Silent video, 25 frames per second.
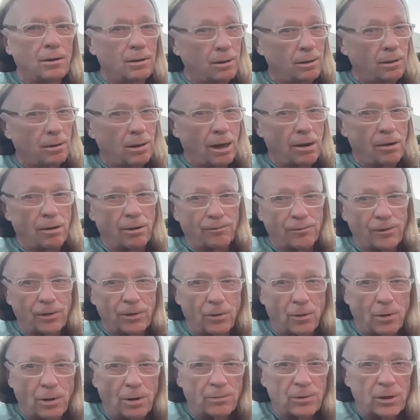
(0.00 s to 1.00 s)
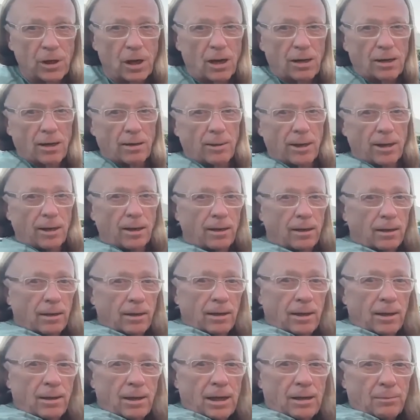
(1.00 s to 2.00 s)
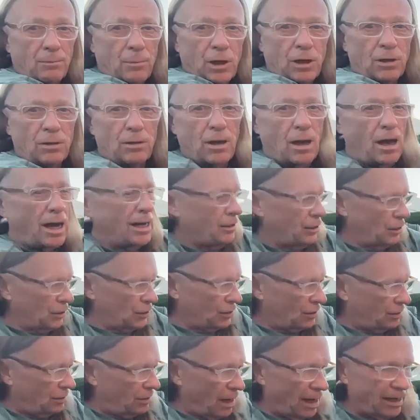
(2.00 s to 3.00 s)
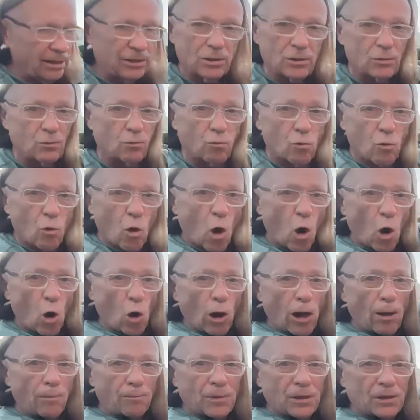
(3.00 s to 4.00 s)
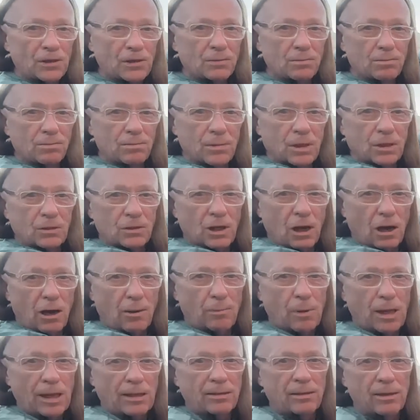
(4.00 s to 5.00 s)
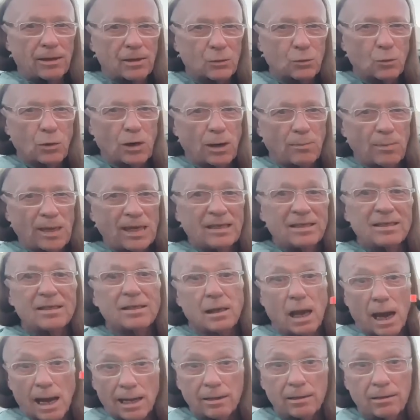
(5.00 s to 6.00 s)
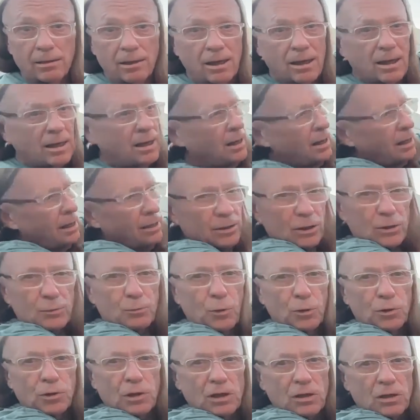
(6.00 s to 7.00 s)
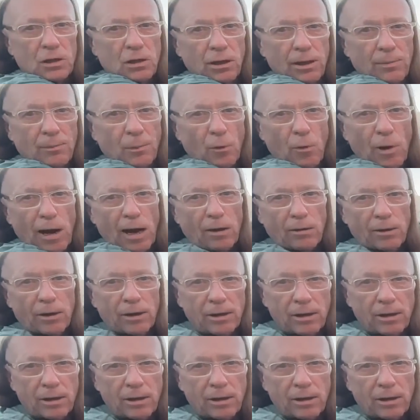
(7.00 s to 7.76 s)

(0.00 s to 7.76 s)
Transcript: know if you know what I'm talking about. But I just roll up the tarp like this when I'm inside and just put this clip around it.